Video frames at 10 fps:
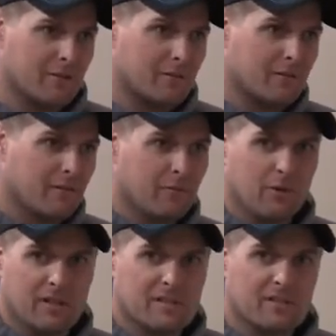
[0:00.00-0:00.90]
you're
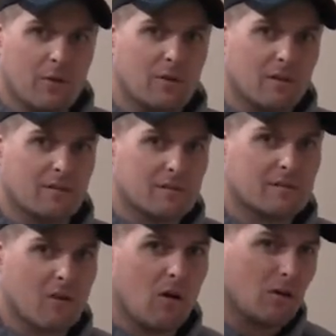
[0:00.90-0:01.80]
really soaking the
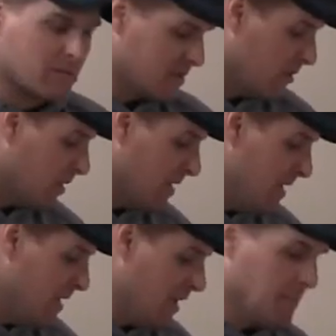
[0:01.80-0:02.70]
skull, so
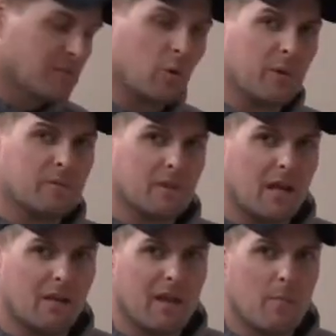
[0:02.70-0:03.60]
it absorbs a
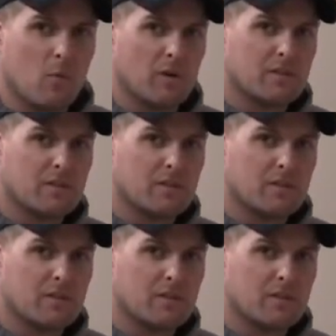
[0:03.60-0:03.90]
lot of that